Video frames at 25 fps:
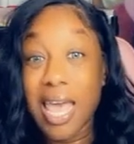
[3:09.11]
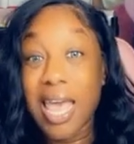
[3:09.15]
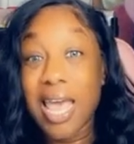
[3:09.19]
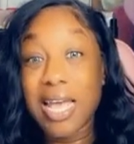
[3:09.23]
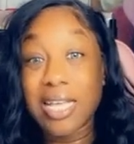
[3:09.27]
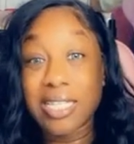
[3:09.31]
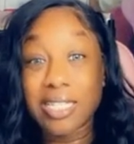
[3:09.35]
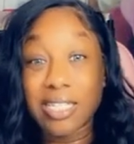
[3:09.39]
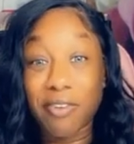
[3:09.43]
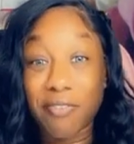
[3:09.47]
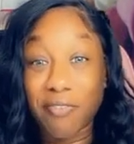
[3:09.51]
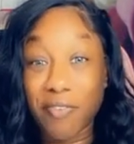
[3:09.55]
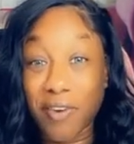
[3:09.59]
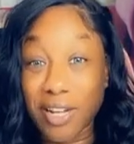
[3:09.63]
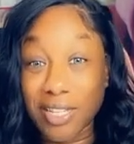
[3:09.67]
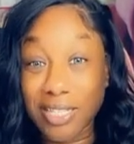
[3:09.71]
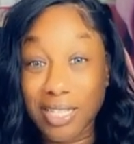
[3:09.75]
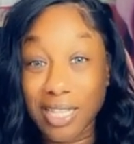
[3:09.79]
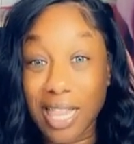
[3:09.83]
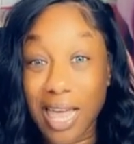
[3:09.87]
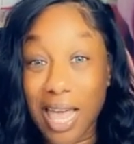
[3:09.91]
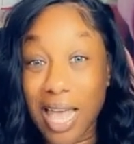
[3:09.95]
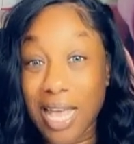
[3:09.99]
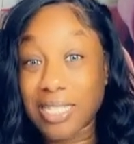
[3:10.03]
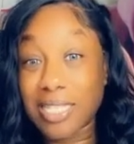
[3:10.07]
It's the first
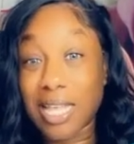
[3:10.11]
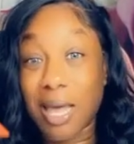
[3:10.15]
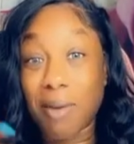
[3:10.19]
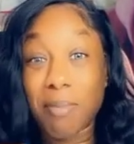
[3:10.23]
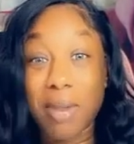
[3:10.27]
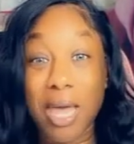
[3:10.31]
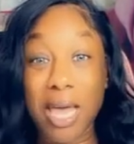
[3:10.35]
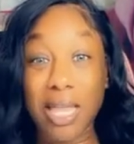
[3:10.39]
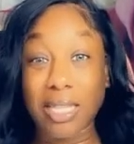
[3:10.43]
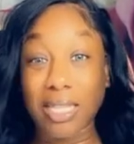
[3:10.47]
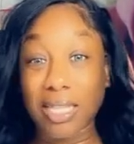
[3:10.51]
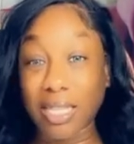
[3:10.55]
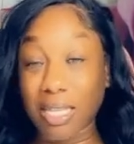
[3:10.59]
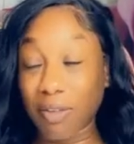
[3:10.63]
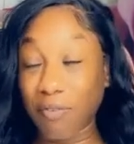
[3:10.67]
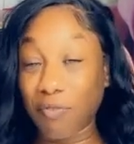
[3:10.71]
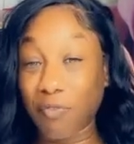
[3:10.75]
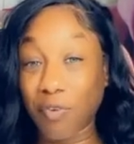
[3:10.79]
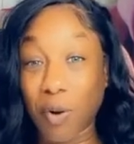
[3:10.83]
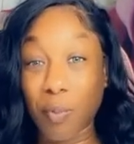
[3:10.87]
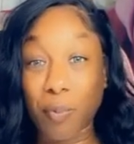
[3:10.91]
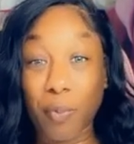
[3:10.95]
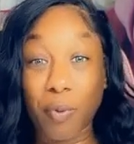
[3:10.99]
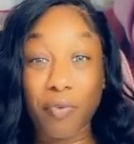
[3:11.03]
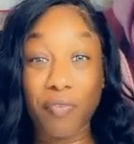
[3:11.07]
class. I'm not looking
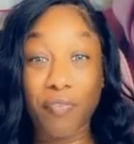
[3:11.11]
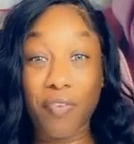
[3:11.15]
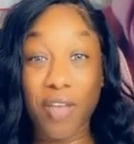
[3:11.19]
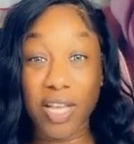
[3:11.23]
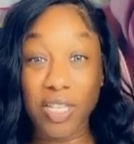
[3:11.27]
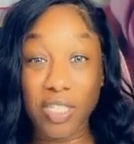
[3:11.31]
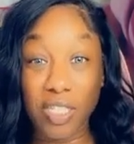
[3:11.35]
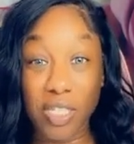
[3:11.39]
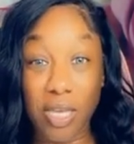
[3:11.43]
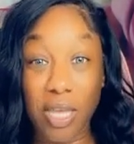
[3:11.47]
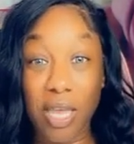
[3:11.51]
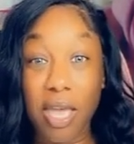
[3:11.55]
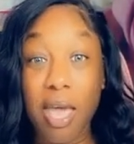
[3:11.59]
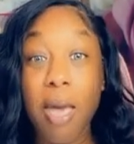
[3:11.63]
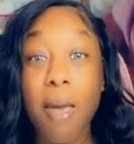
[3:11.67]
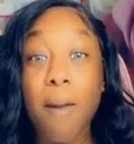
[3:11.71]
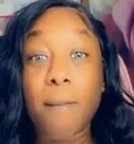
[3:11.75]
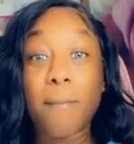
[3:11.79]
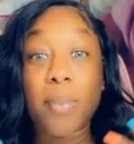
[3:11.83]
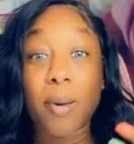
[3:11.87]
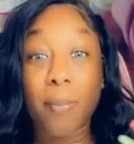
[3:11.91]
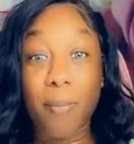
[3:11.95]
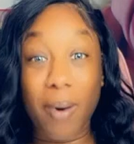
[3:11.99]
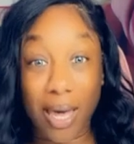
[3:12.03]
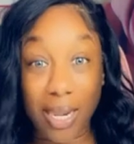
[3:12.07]
for perfection,
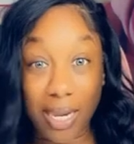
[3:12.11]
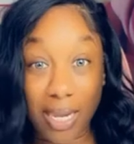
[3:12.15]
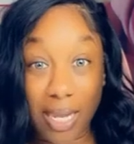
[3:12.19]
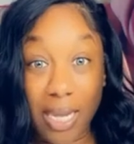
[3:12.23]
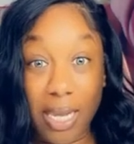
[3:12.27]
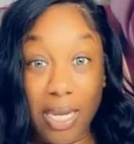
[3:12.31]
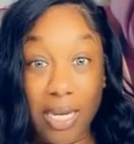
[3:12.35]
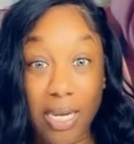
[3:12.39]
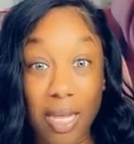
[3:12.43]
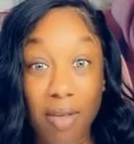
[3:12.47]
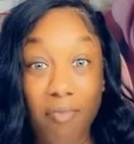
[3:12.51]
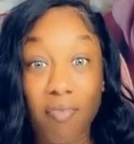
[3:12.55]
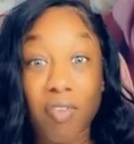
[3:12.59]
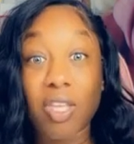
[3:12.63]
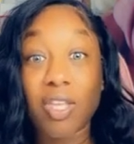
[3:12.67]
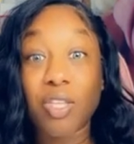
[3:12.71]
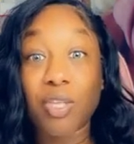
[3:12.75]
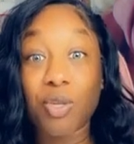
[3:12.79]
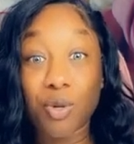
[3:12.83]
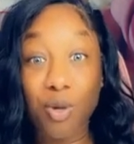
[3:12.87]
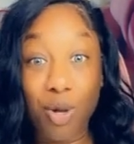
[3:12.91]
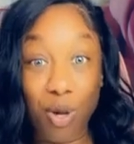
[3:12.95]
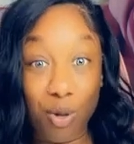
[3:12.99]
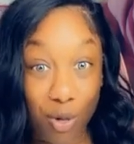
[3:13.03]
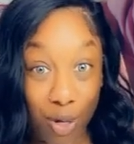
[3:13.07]
but by the end of it,
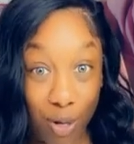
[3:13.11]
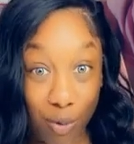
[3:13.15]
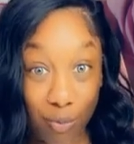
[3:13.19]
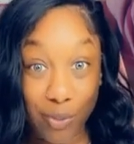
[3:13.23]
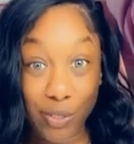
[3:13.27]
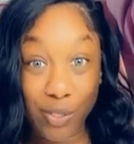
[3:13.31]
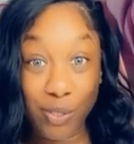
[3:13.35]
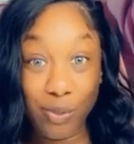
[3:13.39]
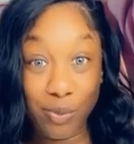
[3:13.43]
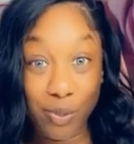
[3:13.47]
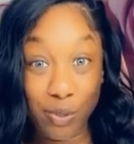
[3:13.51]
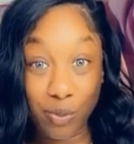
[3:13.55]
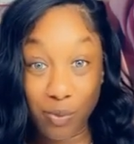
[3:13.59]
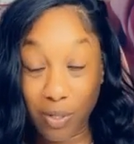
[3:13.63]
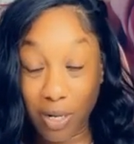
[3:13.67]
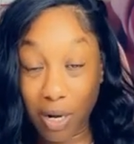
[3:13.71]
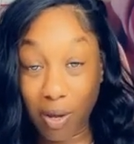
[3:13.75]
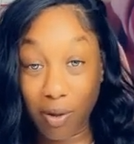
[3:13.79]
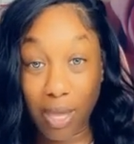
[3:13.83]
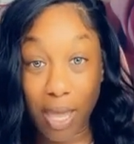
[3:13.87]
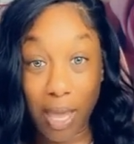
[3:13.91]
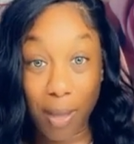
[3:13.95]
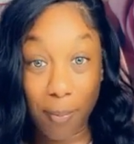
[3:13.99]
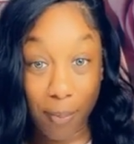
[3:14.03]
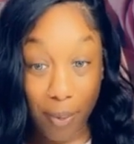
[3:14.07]
you're going to know what you're doing.
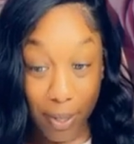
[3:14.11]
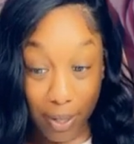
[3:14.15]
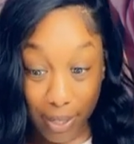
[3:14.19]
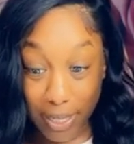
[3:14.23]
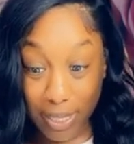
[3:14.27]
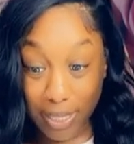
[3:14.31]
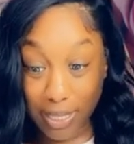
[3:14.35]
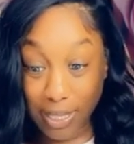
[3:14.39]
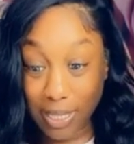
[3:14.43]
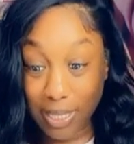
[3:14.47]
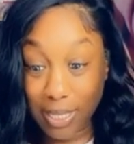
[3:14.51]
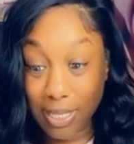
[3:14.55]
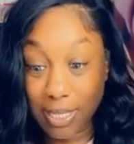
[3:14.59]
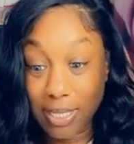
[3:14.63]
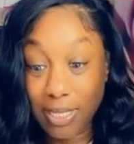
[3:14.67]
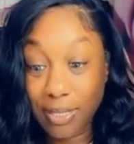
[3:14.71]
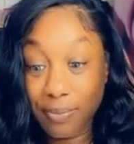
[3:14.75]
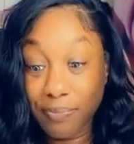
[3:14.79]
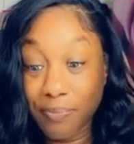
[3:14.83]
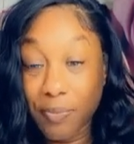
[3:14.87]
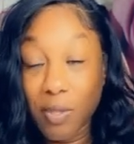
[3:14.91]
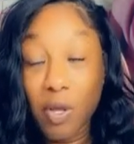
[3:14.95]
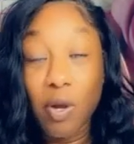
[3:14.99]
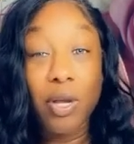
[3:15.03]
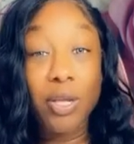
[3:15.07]
Okay, period, sis.
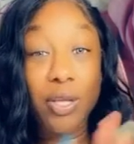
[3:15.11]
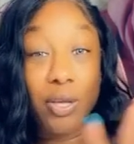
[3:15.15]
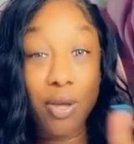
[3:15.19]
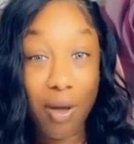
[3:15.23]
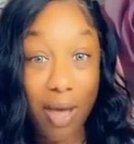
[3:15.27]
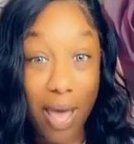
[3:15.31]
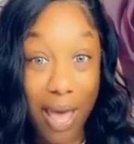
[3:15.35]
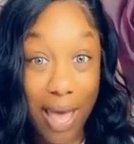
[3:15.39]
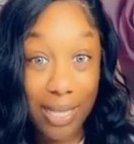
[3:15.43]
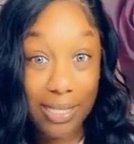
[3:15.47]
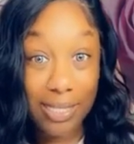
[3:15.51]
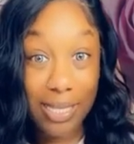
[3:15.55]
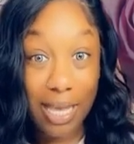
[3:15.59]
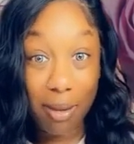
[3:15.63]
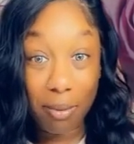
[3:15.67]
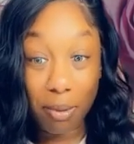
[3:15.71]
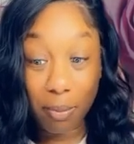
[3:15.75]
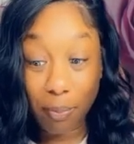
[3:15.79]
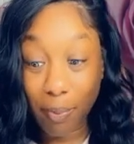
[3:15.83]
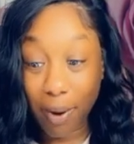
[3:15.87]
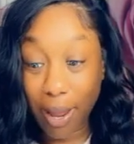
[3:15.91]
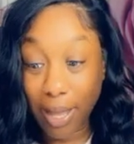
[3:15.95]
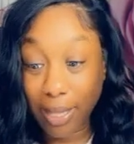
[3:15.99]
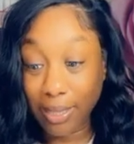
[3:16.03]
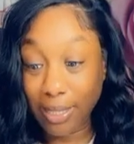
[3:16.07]
Or you're going to have time to
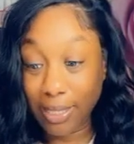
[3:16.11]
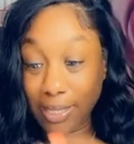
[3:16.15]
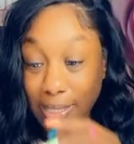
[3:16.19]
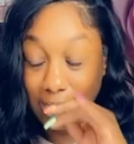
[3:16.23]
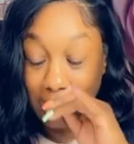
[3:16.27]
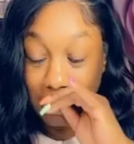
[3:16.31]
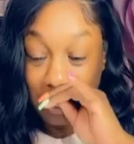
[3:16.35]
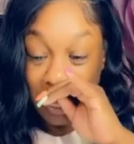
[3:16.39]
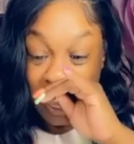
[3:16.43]
practice.